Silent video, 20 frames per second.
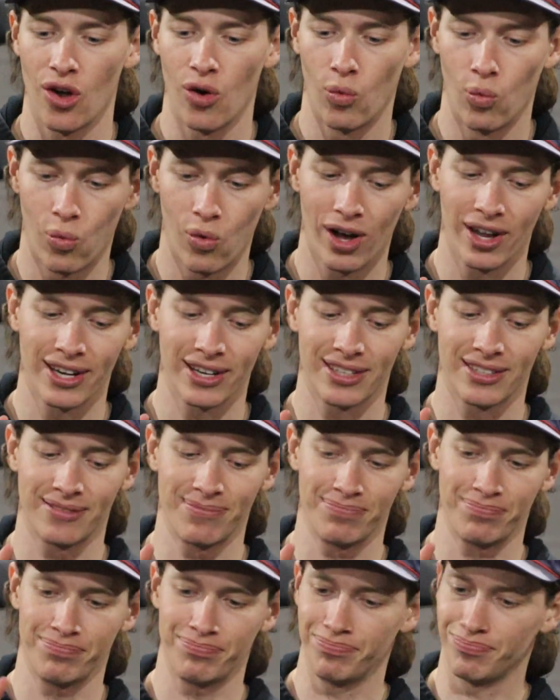
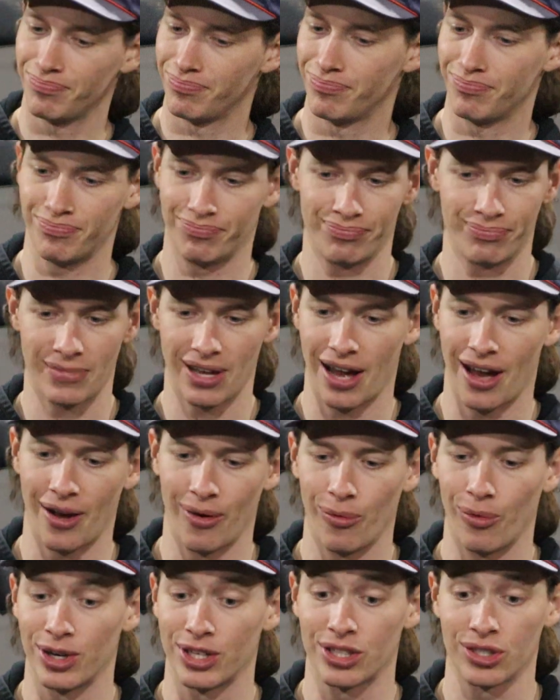
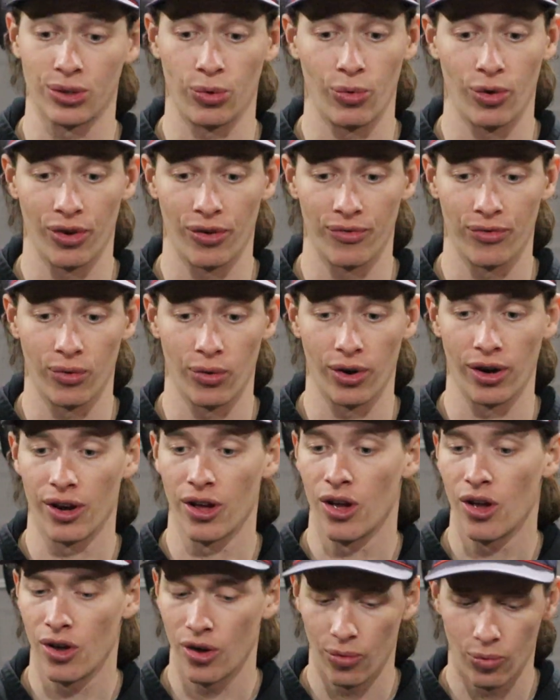What's the word for it?
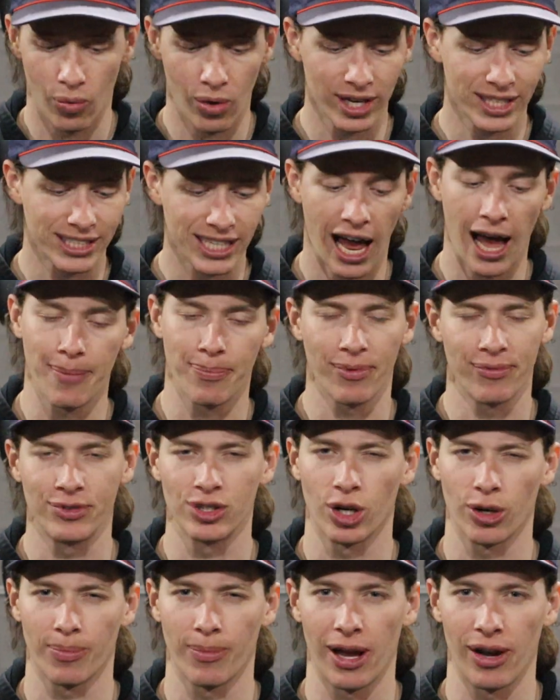One type of
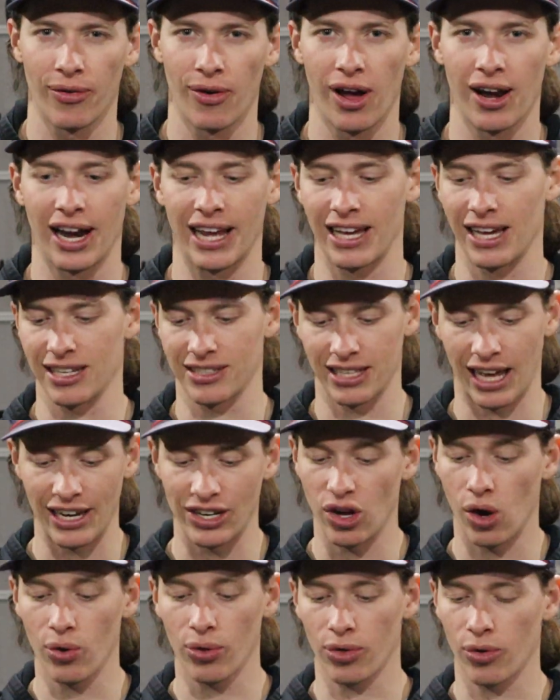jerkbait rod, I guess. I
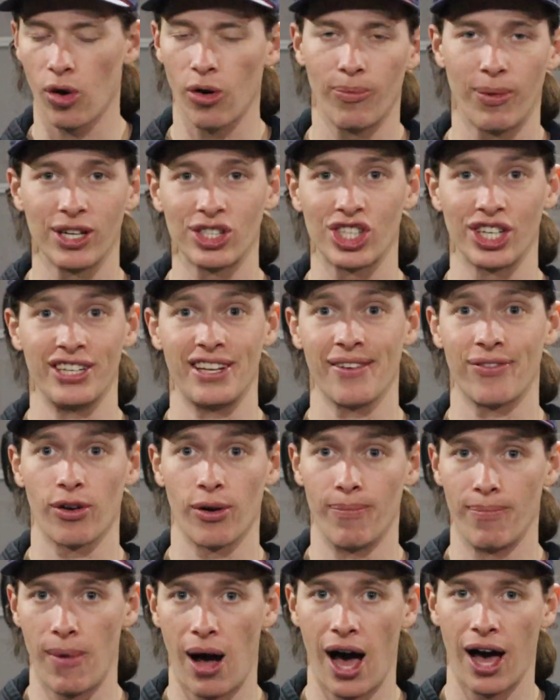don't throw a bunch of
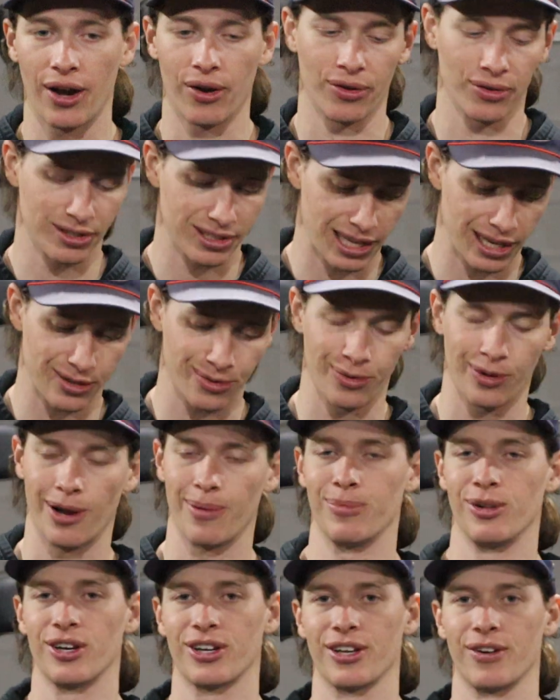different models. That's what
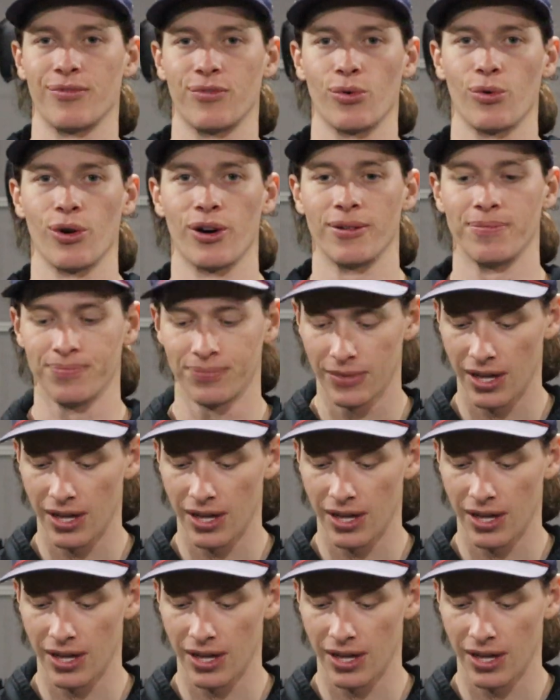I'm looking for.